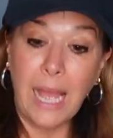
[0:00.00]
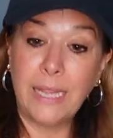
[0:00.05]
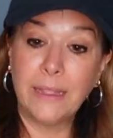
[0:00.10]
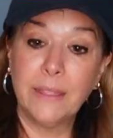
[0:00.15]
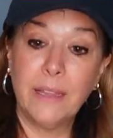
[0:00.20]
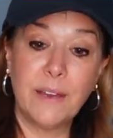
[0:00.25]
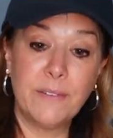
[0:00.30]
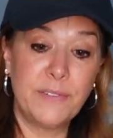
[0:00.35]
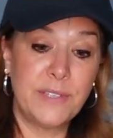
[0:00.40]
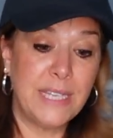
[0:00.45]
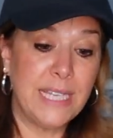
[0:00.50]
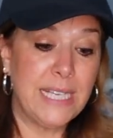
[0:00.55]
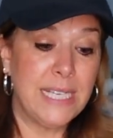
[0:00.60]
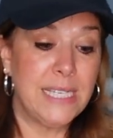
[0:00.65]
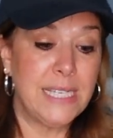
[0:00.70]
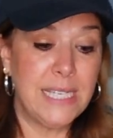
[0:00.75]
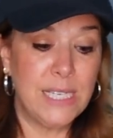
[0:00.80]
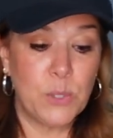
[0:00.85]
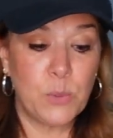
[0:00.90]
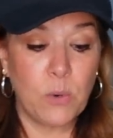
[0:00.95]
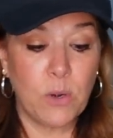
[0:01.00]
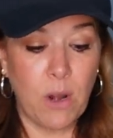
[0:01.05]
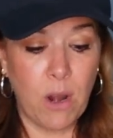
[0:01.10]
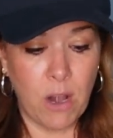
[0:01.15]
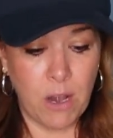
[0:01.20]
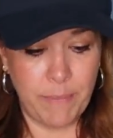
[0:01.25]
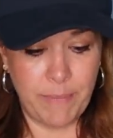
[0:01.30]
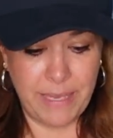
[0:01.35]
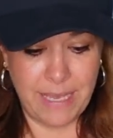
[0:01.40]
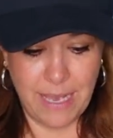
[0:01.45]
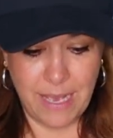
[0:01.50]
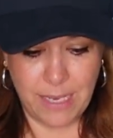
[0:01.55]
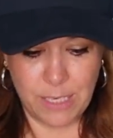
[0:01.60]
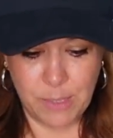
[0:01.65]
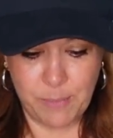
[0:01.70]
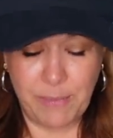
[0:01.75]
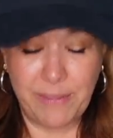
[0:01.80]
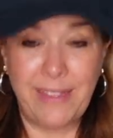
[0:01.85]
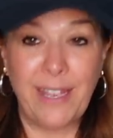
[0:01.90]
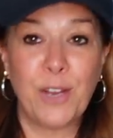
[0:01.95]
I loved these. These were R B
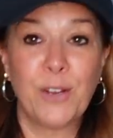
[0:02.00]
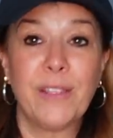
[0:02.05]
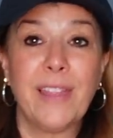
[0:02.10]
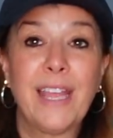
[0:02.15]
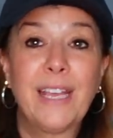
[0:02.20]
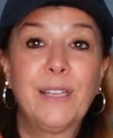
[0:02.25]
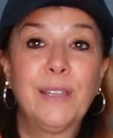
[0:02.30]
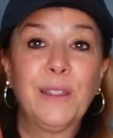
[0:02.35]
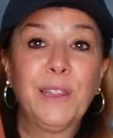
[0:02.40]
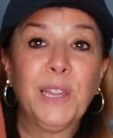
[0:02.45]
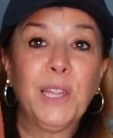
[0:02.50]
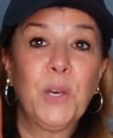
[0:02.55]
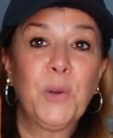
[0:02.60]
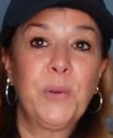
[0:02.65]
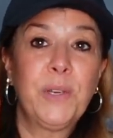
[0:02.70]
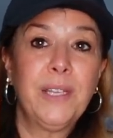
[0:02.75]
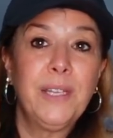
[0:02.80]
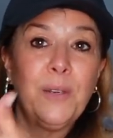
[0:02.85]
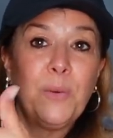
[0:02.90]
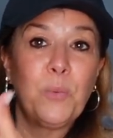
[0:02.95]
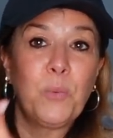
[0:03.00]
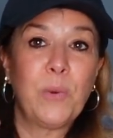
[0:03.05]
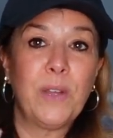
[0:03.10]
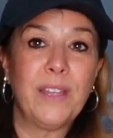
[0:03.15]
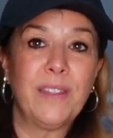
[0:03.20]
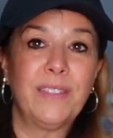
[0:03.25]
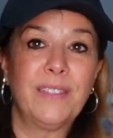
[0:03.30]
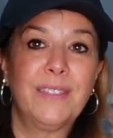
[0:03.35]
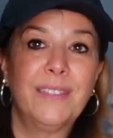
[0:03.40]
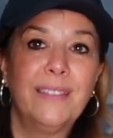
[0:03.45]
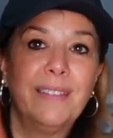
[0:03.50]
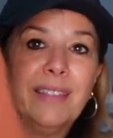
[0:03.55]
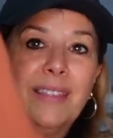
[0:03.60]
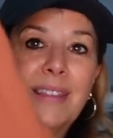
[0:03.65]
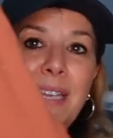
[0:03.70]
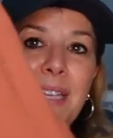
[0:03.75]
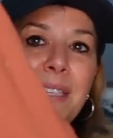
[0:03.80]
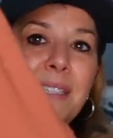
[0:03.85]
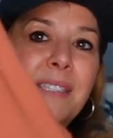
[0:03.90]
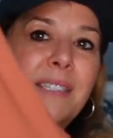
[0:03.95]
X, but they're like loaded with
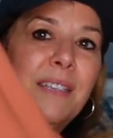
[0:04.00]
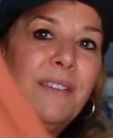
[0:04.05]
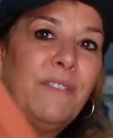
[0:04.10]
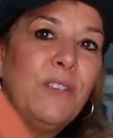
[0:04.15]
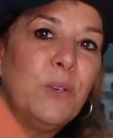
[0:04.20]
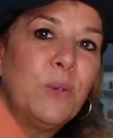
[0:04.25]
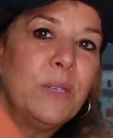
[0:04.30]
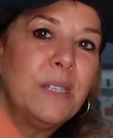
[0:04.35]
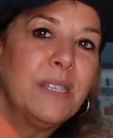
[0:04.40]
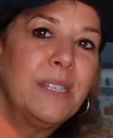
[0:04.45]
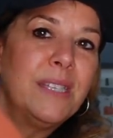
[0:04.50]
lint, if you can